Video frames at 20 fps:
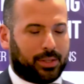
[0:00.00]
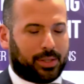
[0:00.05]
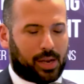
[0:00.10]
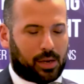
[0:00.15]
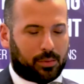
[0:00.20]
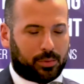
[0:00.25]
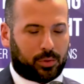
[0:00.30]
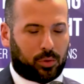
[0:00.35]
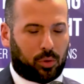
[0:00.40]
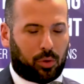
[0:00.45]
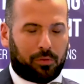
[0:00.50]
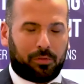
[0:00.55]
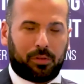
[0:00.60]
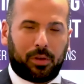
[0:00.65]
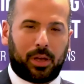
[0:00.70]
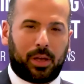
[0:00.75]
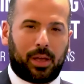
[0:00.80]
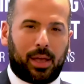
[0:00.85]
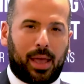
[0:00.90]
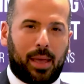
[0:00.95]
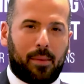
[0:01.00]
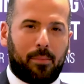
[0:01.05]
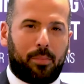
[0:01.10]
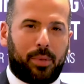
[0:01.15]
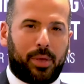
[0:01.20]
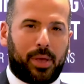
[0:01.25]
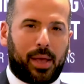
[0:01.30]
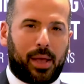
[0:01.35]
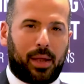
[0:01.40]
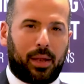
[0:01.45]
in terms of
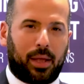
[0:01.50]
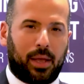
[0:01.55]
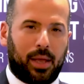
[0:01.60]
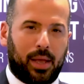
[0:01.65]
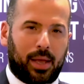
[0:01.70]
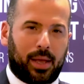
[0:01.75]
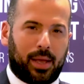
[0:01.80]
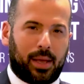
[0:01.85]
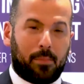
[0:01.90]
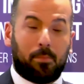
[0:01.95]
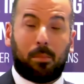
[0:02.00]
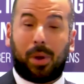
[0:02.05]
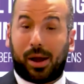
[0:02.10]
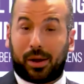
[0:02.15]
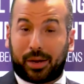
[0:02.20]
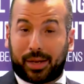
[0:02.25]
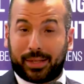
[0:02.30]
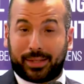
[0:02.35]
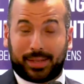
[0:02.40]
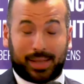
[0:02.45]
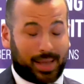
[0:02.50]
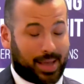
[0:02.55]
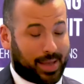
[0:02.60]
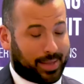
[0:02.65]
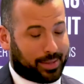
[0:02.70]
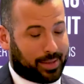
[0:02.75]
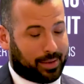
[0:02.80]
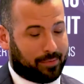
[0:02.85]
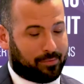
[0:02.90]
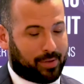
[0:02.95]
NPL market
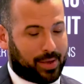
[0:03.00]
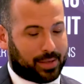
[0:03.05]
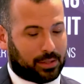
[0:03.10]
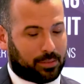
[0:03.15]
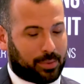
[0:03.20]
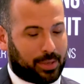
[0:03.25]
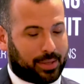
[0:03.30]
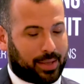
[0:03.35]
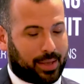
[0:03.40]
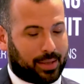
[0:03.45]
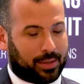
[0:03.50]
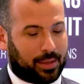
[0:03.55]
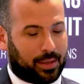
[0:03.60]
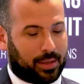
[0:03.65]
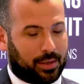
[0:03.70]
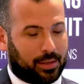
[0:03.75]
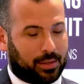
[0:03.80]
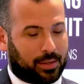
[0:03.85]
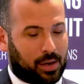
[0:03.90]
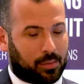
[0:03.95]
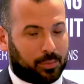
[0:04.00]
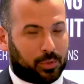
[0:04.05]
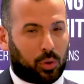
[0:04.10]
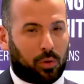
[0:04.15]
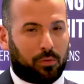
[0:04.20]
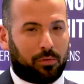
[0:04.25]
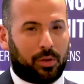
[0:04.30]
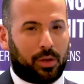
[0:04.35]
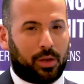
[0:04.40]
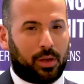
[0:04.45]
and investment, and in terms
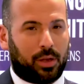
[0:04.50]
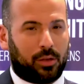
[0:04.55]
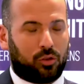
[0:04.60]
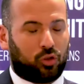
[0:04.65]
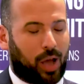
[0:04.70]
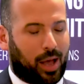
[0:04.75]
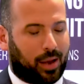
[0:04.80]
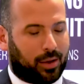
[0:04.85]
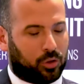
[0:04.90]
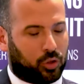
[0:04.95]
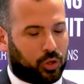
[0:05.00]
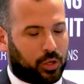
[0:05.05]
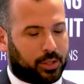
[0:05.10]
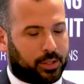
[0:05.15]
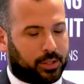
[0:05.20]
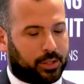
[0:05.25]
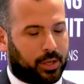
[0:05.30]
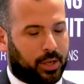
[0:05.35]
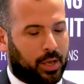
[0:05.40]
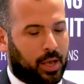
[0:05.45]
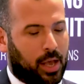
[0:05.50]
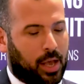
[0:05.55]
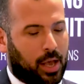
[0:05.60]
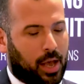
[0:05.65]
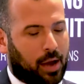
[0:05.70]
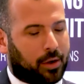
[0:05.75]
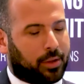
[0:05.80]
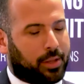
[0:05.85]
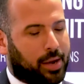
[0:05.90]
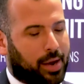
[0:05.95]
of challenges.
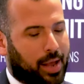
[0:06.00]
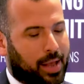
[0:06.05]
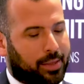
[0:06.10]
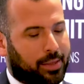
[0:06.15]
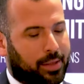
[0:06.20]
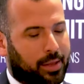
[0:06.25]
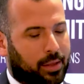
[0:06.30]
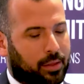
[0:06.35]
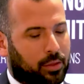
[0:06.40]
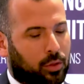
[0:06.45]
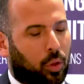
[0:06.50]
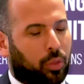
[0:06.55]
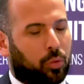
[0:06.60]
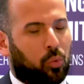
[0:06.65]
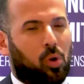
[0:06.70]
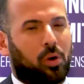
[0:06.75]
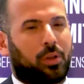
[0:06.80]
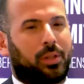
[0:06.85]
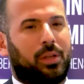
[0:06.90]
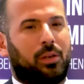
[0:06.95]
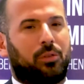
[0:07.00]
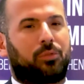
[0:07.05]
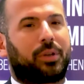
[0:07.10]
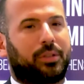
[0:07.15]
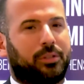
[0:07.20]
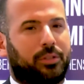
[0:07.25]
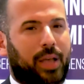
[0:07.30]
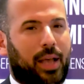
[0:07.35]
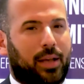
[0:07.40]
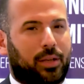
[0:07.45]
Are there any noteworthy
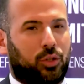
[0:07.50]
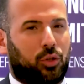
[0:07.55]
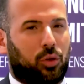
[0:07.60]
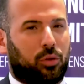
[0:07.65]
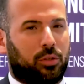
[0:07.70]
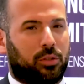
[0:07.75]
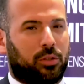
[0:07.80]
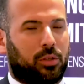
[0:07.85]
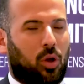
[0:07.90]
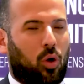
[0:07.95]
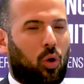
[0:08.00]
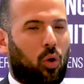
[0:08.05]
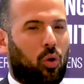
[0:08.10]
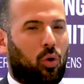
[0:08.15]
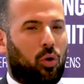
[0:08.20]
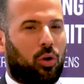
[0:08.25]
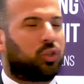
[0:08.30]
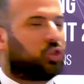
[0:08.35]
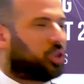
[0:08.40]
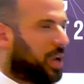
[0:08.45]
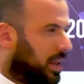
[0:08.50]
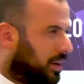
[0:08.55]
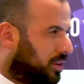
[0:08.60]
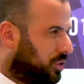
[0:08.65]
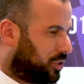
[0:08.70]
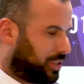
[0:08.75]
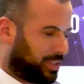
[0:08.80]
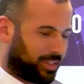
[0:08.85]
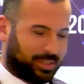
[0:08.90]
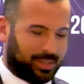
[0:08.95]
transactions or
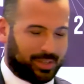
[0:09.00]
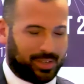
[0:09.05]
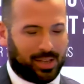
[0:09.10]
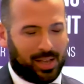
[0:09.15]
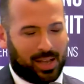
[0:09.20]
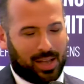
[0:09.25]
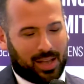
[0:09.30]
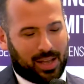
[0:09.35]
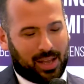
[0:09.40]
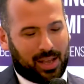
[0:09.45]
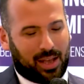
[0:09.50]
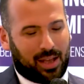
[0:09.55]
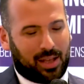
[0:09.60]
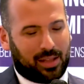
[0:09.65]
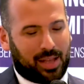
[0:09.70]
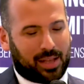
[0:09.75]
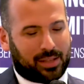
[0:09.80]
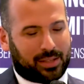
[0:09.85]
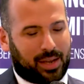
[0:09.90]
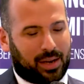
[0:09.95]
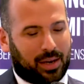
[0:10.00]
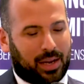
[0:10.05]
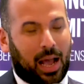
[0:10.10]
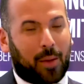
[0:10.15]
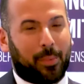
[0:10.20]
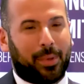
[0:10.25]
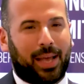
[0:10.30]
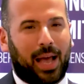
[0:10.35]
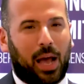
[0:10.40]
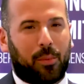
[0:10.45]
challenges that are
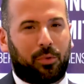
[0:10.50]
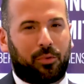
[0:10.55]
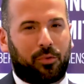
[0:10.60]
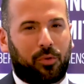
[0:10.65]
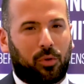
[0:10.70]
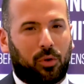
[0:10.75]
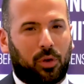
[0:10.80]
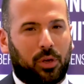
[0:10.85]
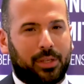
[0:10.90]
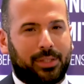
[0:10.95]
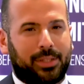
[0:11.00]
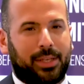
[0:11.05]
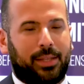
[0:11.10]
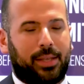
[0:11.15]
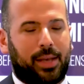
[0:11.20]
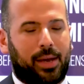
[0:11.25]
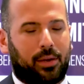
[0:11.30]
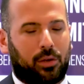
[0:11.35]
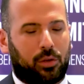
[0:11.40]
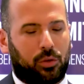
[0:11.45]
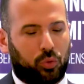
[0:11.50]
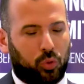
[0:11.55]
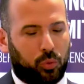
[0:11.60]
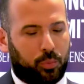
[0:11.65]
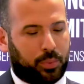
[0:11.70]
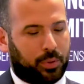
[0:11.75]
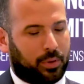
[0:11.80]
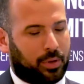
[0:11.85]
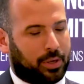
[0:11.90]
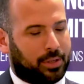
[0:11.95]
coming up for CITR
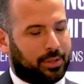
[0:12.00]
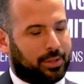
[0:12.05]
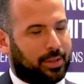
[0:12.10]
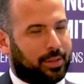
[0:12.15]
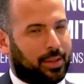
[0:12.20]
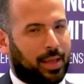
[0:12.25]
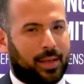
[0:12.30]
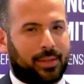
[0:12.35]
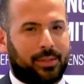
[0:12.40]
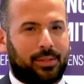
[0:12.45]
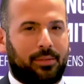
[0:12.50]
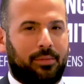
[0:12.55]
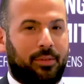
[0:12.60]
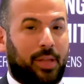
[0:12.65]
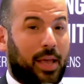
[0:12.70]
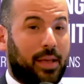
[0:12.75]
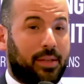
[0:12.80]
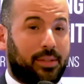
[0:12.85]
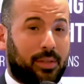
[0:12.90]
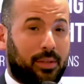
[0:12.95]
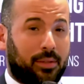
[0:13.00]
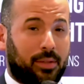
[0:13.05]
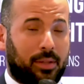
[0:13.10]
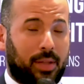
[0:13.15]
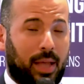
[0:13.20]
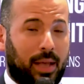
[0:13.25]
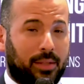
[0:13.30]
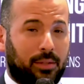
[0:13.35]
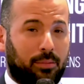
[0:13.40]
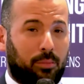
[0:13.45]
Group in the next days, in the
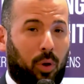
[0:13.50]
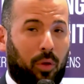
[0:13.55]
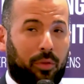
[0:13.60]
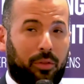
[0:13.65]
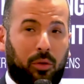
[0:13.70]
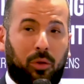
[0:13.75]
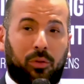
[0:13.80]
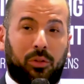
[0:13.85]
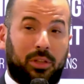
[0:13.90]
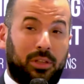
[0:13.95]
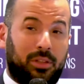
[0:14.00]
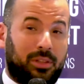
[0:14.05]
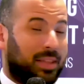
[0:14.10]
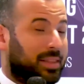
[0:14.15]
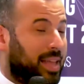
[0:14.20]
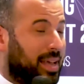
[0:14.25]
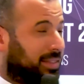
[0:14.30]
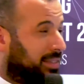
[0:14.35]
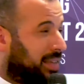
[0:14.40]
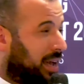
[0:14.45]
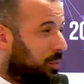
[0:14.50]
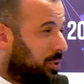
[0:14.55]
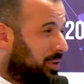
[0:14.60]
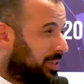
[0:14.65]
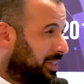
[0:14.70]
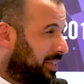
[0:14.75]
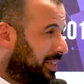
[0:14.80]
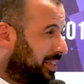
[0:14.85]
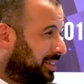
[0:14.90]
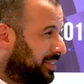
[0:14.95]
next month, or in the next
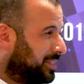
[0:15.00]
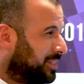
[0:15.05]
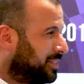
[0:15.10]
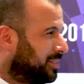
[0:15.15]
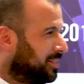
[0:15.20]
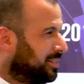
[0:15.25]
hours here?